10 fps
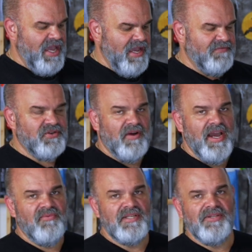have
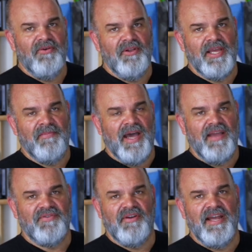tried Rust-Oleum. I
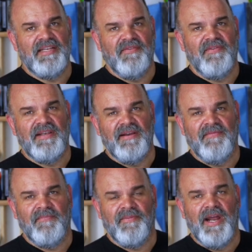have tried different
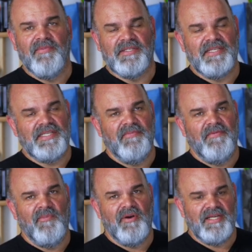primers. Some of
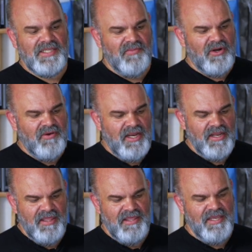them work, some are great.
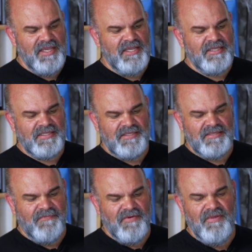This,
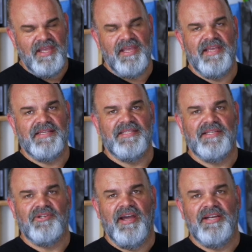for me, is the
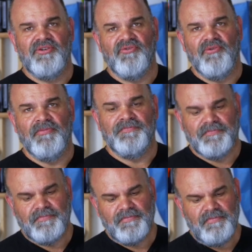tried and true.
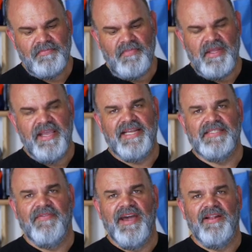It is
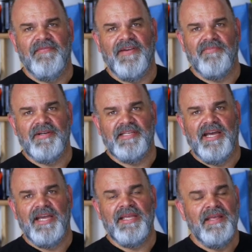a vinyl and fabric
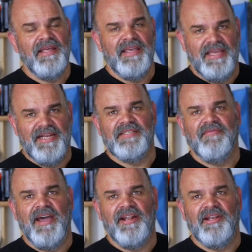dye. It is the
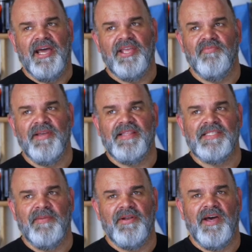vinyl dye. You pick this
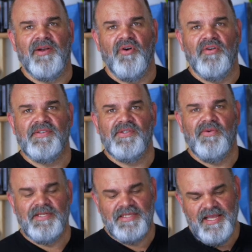up at automotive
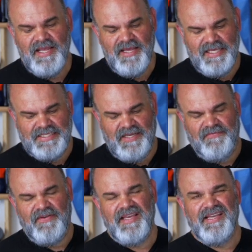stores. This
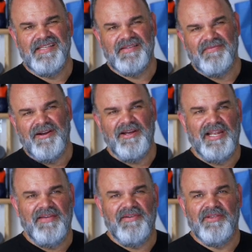stuff is around
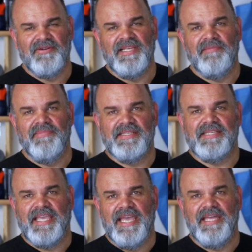11 to 13 bucks a
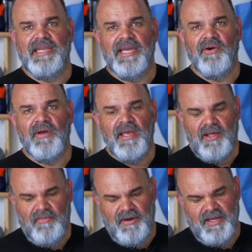can now,
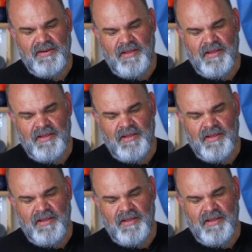but